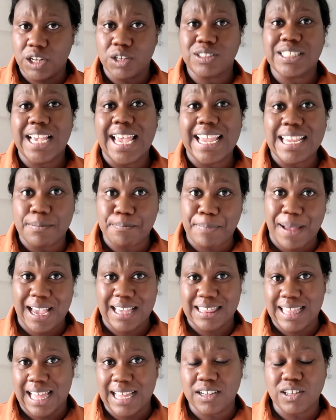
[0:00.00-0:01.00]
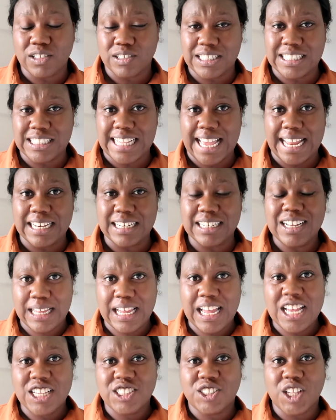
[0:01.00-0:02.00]
take back that consent.
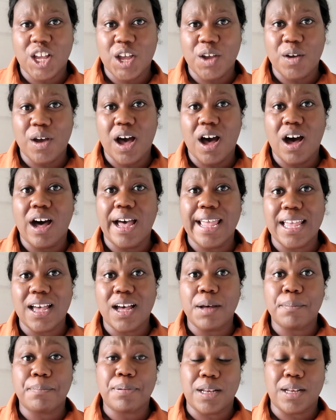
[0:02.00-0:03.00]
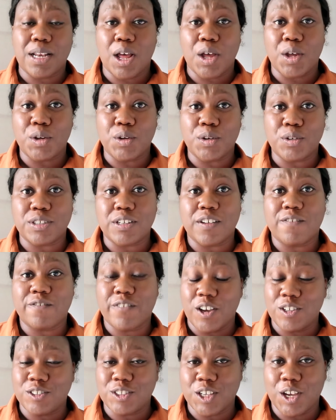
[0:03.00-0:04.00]
So I upload
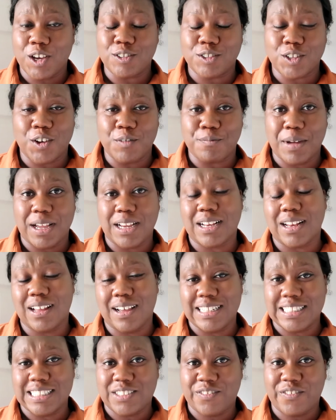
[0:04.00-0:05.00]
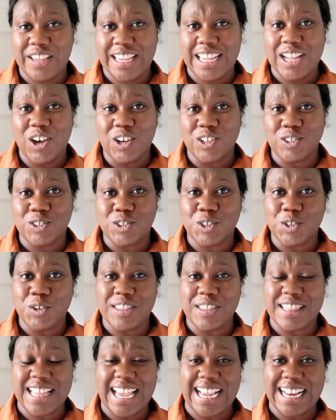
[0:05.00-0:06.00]
photos of my client's feet
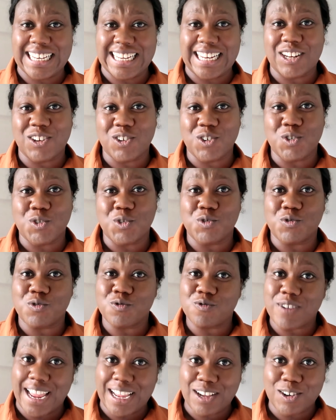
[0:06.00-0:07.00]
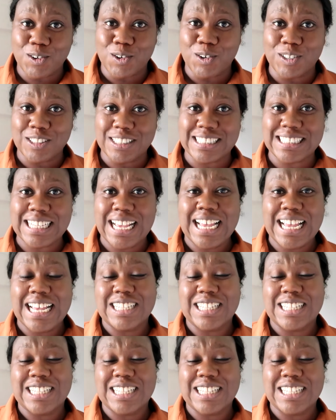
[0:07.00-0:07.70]
onto their clinical records